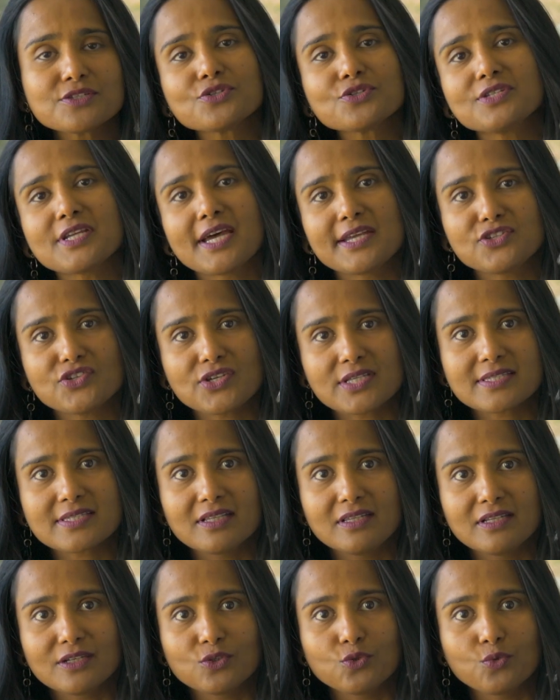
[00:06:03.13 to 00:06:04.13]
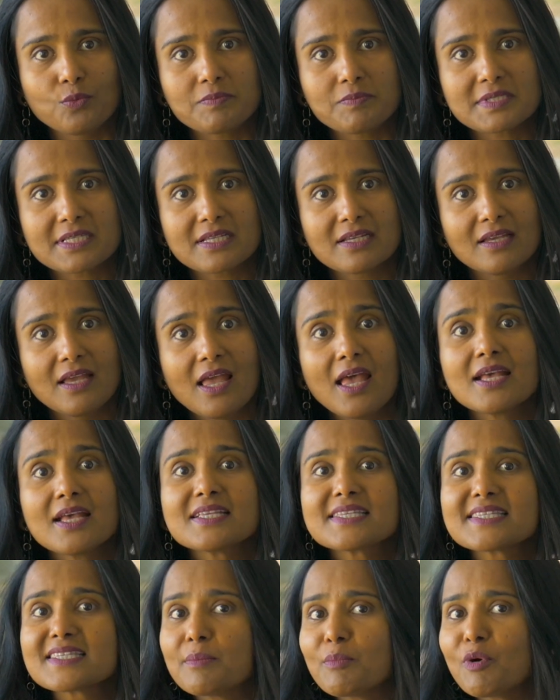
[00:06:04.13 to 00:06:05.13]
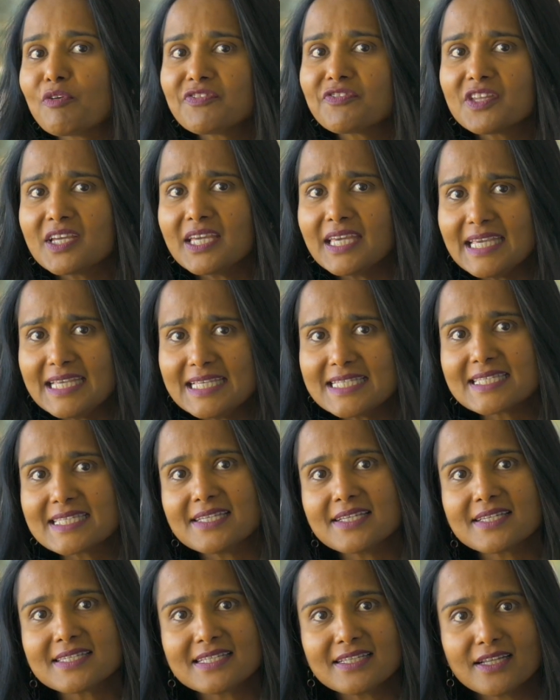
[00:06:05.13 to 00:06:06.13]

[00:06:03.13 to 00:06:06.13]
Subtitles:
to digest the legumes. Some of the easiest